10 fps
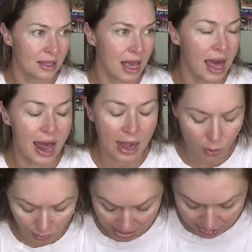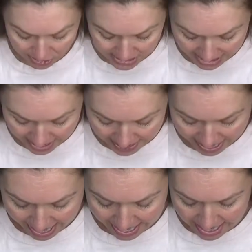I, I don't really understand
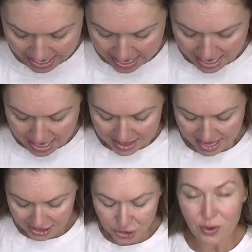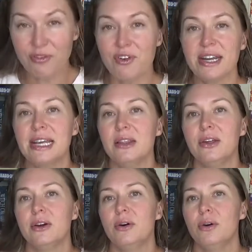that. They do a funny
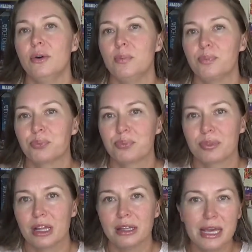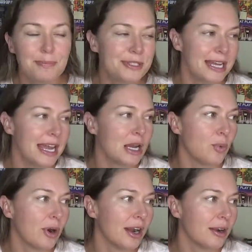little lip sync
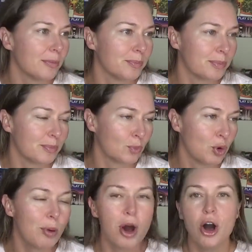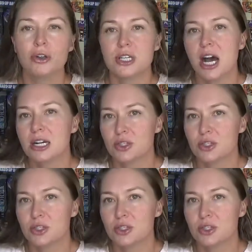where RuPaul talks